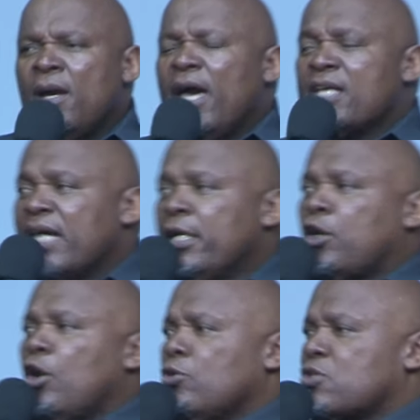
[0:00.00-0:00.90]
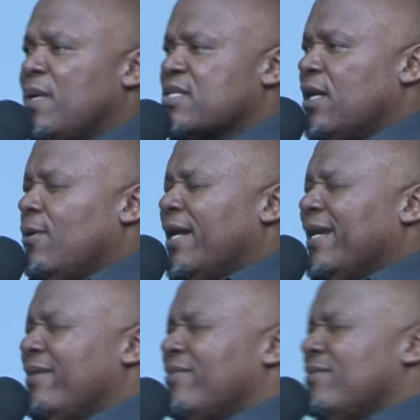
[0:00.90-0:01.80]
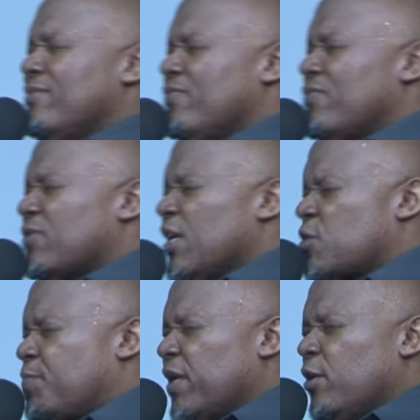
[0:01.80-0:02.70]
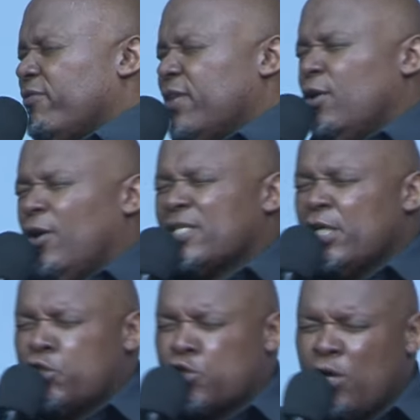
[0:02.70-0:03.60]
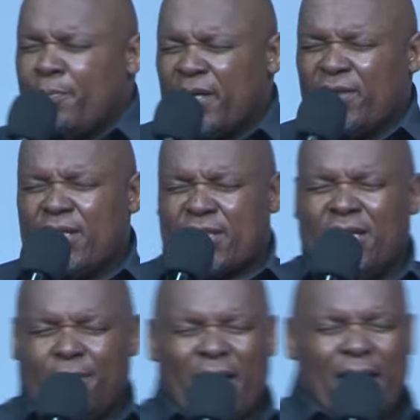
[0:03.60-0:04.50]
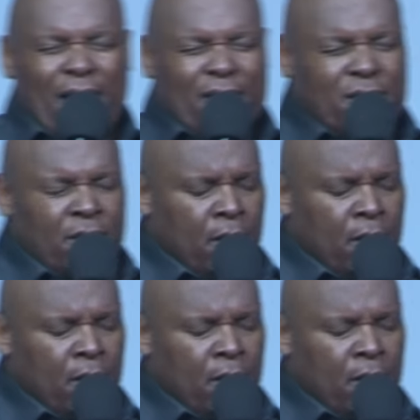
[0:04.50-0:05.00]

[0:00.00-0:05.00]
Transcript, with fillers: As I close, Bazalwane, the Spirit of the Lord is dropping this in my heart.